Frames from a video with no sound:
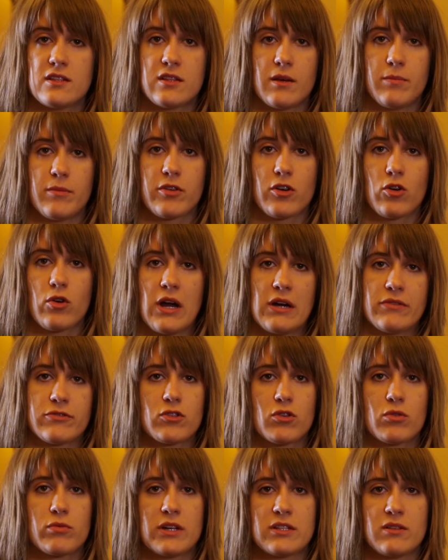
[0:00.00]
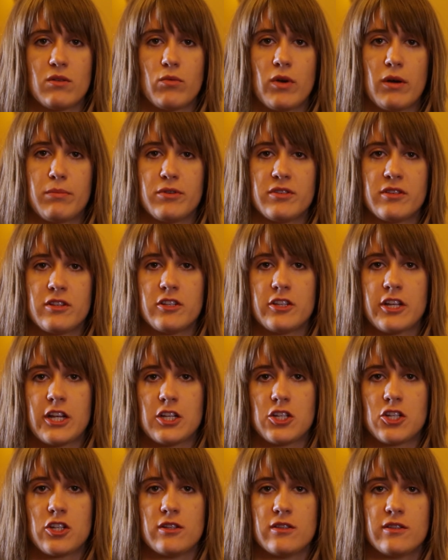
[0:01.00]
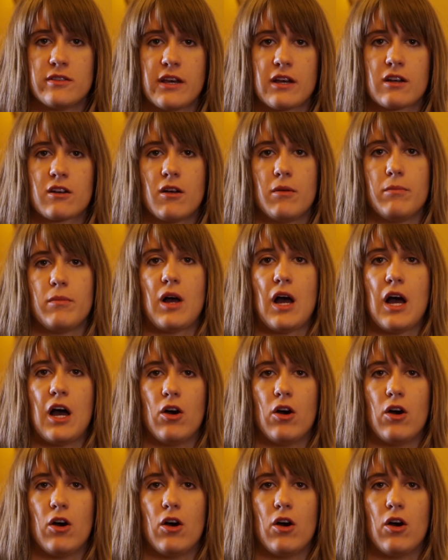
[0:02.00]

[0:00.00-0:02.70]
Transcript: some of the graphical representations that come